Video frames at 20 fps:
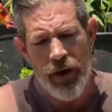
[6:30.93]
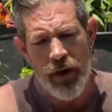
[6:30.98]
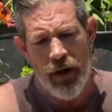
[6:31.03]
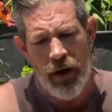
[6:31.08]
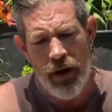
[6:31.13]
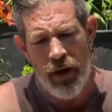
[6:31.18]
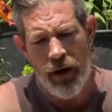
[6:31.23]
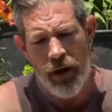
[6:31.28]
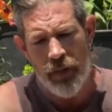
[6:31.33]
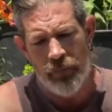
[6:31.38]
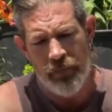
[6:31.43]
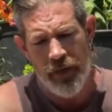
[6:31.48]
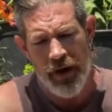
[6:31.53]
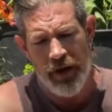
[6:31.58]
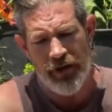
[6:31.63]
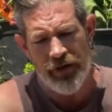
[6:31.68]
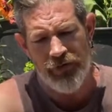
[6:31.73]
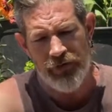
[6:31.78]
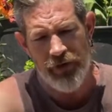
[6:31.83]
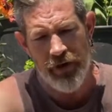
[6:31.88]
That
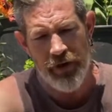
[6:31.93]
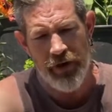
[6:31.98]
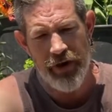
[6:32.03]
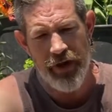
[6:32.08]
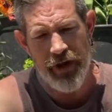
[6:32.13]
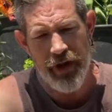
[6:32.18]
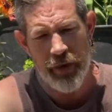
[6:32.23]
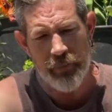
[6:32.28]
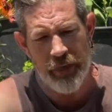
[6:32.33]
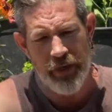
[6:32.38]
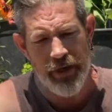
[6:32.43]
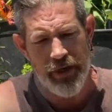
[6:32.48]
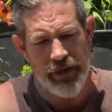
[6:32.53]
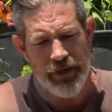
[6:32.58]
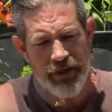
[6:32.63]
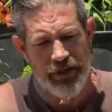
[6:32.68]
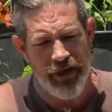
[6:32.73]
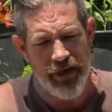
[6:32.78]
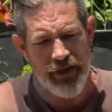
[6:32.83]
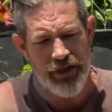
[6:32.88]
is very yummy
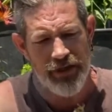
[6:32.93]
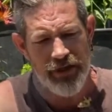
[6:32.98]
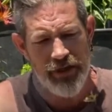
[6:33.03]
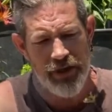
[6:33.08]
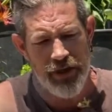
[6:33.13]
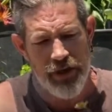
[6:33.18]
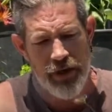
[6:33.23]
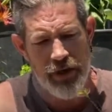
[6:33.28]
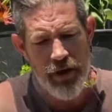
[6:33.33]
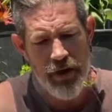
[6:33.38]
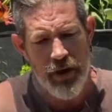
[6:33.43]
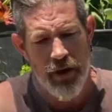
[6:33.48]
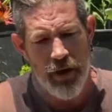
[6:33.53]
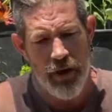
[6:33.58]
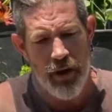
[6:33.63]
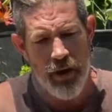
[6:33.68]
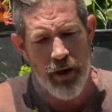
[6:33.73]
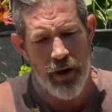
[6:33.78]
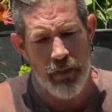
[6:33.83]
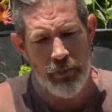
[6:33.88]
and tasty,
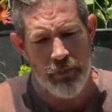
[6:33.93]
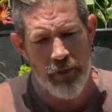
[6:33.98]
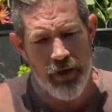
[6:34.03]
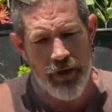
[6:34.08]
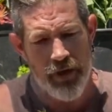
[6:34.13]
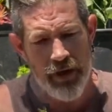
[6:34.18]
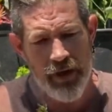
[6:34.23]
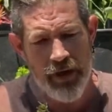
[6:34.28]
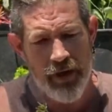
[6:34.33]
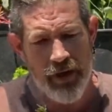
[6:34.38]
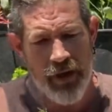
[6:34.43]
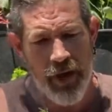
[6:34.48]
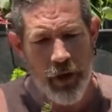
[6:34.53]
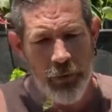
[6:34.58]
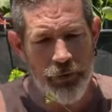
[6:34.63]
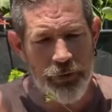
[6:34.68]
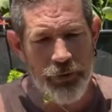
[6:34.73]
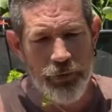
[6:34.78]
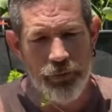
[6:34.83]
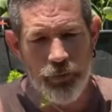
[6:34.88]
and it
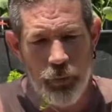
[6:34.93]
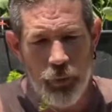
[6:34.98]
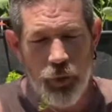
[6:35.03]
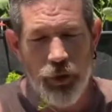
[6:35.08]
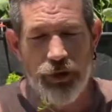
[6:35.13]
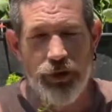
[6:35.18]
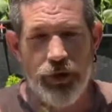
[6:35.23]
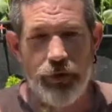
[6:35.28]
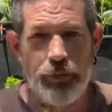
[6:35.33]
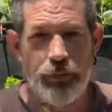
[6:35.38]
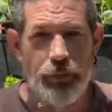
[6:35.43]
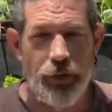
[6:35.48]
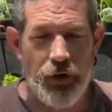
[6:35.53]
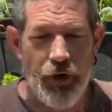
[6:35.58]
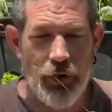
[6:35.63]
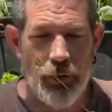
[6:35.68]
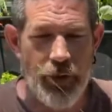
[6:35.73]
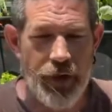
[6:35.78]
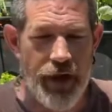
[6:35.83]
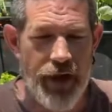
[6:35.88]
helps with the, you
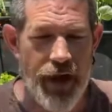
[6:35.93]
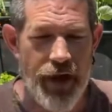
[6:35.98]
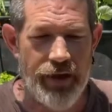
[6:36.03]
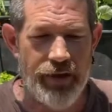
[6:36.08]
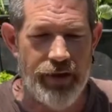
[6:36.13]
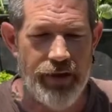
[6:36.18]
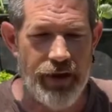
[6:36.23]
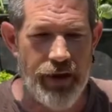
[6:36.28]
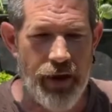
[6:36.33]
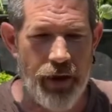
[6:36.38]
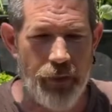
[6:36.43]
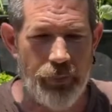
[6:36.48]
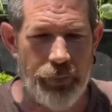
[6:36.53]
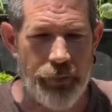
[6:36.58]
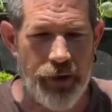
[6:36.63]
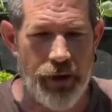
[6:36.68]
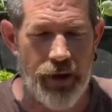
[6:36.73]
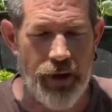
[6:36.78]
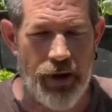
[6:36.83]
know, again, helping